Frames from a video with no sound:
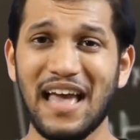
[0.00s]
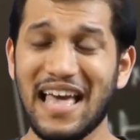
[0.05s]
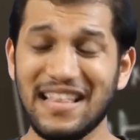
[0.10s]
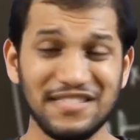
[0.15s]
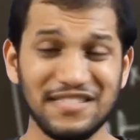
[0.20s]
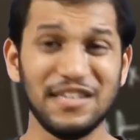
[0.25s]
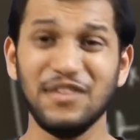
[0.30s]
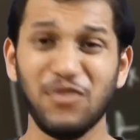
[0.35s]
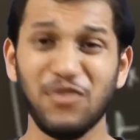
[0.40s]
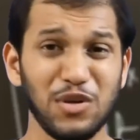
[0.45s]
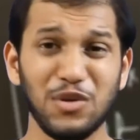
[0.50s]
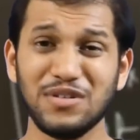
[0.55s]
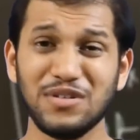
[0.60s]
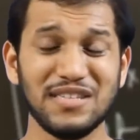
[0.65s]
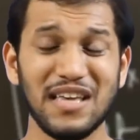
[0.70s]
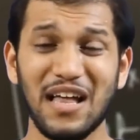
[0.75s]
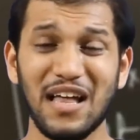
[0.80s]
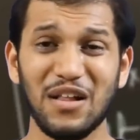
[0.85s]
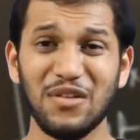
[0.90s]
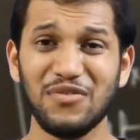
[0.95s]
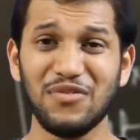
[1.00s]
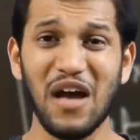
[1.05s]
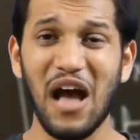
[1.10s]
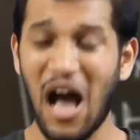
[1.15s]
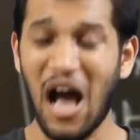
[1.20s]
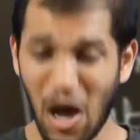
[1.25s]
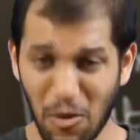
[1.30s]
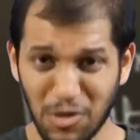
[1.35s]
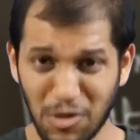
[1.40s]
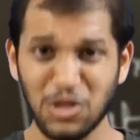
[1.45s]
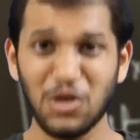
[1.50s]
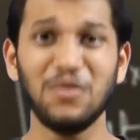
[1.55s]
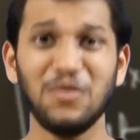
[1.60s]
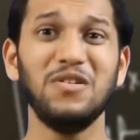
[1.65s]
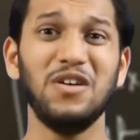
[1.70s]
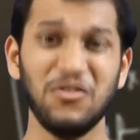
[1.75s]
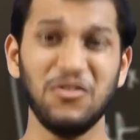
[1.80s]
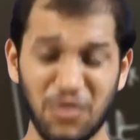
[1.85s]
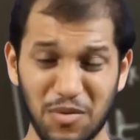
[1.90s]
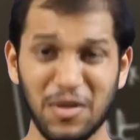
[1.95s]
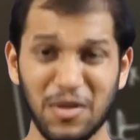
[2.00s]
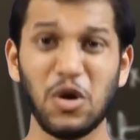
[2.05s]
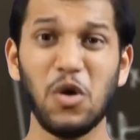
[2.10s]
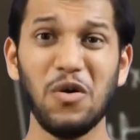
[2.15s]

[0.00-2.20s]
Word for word: and see for yourself how much you learned from the